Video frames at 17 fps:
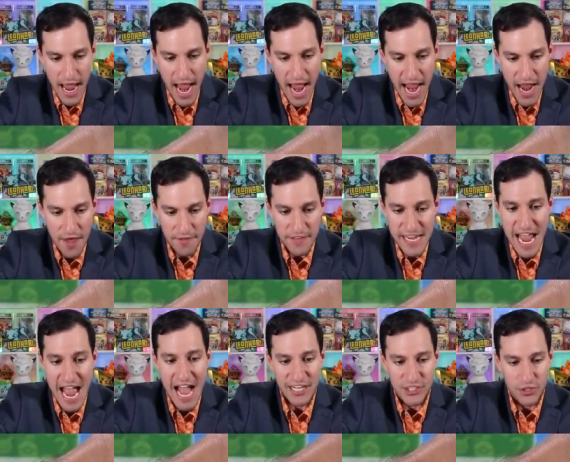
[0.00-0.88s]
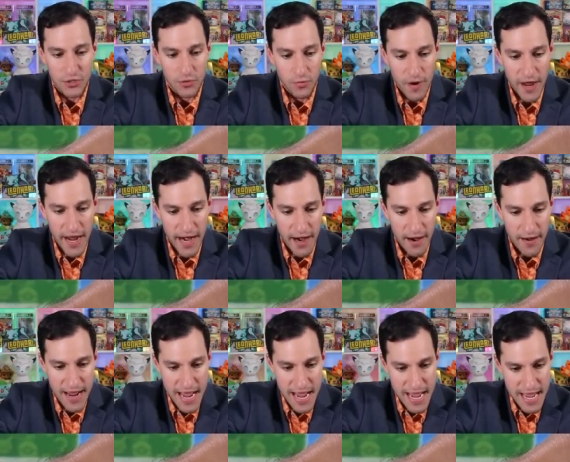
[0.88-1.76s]
And the actual
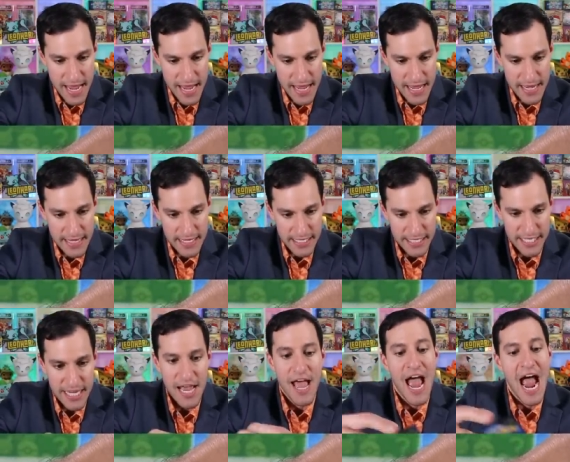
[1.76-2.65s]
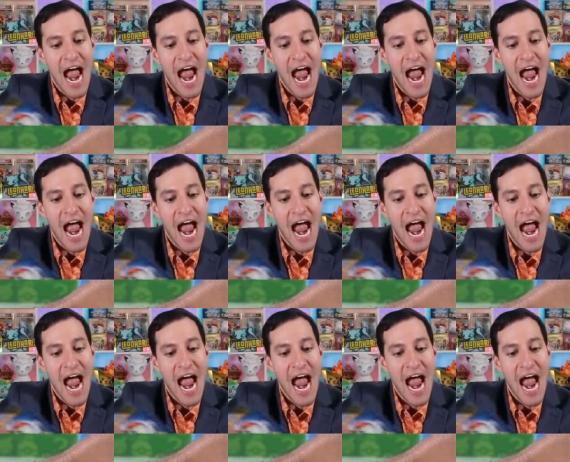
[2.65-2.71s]
rare is